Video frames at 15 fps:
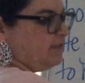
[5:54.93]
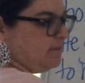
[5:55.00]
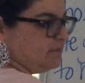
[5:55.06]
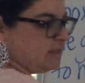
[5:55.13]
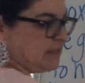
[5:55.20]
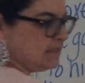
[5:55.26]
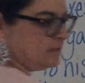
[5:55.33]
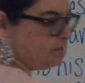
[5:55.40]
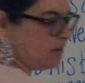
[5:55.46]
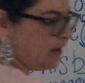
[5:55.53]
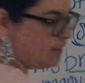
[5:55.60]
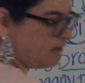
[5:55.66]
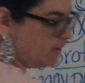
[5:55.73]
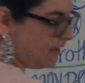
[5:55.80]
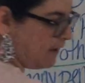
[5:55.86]
them to his
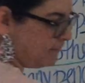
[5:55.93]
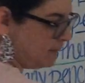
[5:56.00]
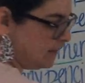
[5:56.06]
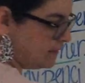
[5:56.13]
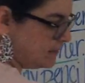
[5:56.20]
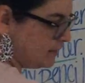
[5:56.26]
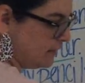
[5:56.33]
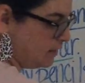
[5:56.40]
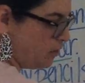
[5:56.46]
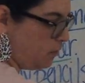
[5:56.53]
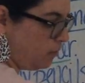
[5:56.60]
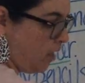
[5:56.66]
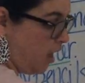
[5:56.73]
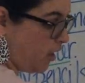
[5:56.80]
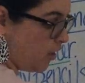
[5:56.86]
brother, that means he
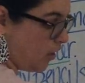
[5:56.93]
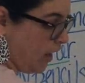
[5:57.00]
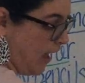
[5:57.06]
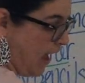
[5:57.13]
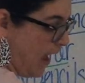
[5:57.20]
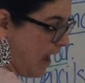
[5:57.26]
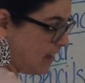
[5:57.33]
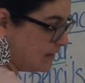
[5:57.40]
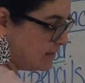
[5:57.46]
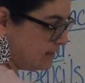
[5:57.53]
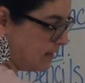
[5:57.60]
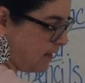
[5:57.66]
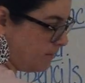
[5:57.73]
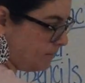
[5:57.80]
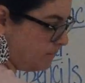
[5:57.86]
no longer has
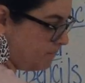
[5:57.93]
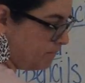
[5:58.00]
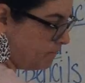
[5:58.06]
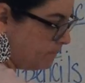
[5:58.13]
them.